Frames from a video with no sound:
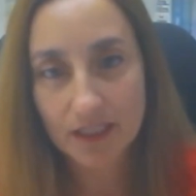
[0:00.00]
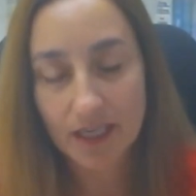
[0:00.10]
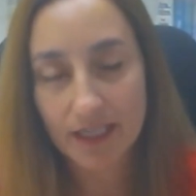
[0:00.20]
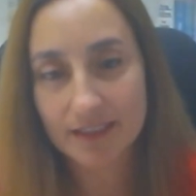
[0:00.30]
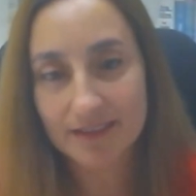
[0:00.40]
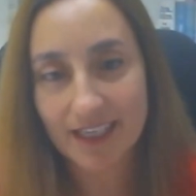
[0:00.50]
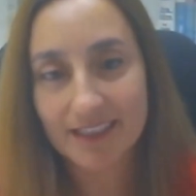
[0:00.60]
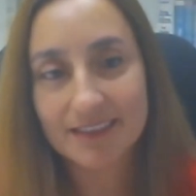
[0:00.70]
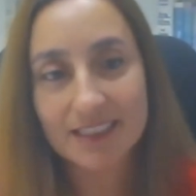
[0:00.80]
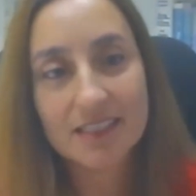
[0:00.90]

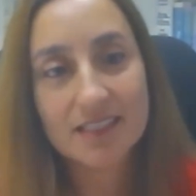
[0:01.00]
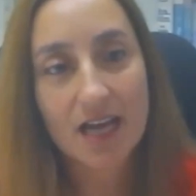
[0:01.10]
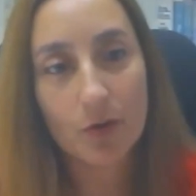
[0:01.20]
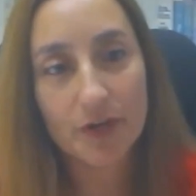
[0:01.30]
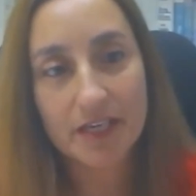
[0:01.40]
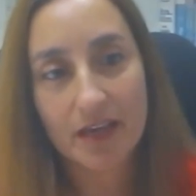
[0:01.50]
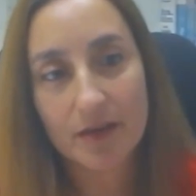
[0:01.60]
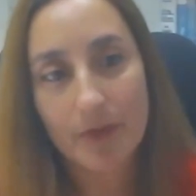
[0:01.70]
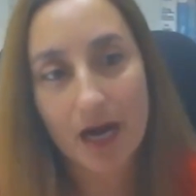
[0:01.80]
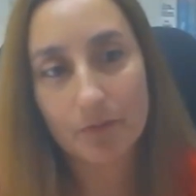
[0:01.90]
And this is how we
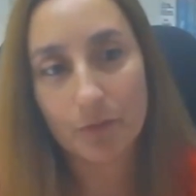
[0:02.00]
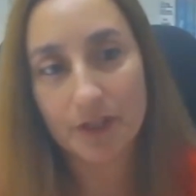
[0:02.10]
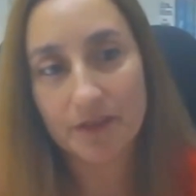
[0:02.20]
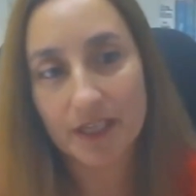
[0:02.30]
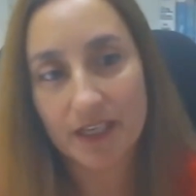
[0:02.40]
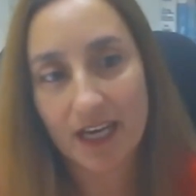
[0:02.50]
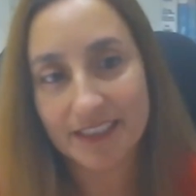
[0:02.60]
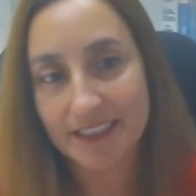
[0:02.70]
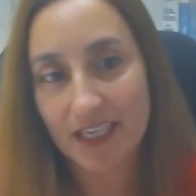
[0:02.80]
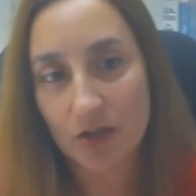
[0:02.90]
came up with the
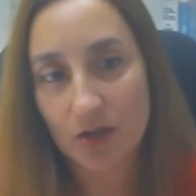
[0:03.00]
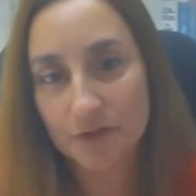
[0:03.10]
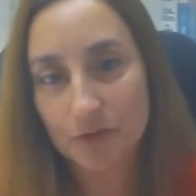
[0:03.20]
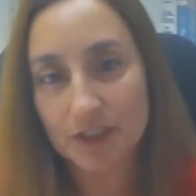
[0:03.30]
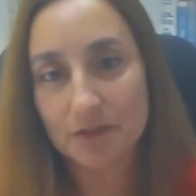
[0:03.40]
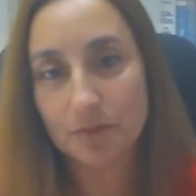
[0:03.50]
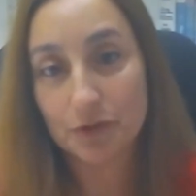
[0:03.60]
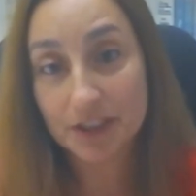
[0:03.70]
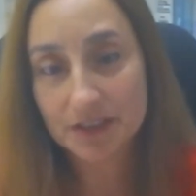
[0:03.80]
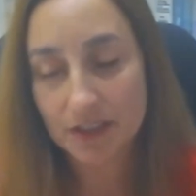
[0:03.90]
idea of 3D
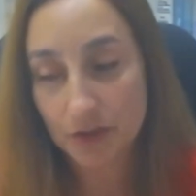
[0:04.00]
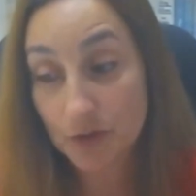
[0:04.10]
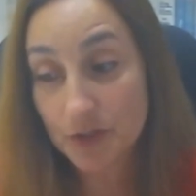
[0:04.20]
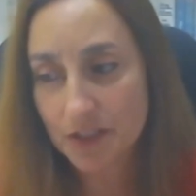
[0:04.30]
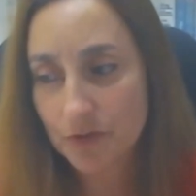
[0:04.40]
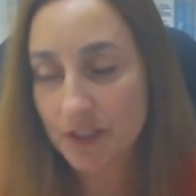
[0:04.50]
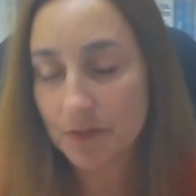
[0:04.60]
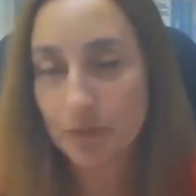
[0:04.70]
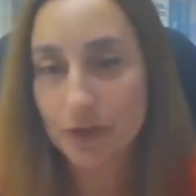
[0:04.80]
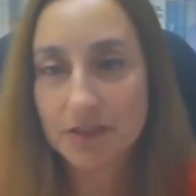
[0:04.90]
printing, using
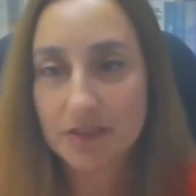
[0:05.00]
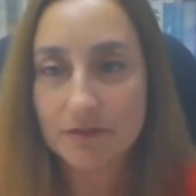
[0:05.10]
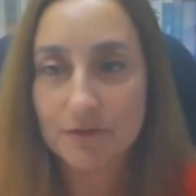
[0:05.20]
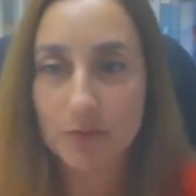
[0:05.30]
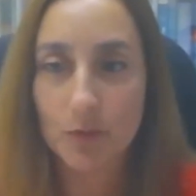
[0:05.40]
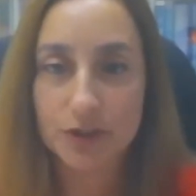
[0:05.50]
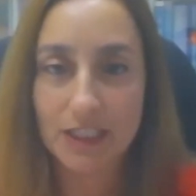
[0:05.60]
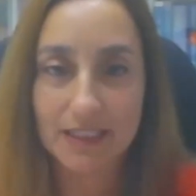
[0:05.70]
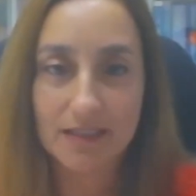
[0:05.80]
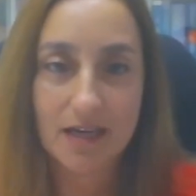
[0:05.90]
3D printing for
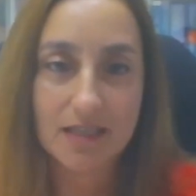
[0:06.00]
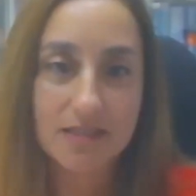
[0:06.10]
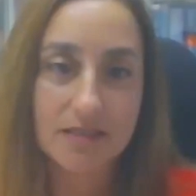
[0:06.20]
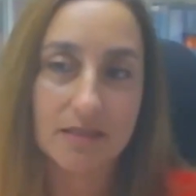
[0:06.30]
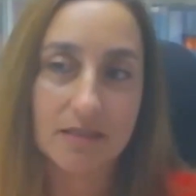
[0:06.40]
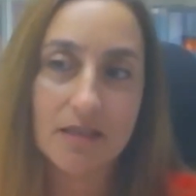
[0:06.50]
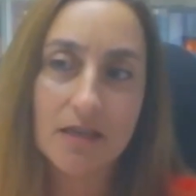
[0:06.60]
modeling cancer.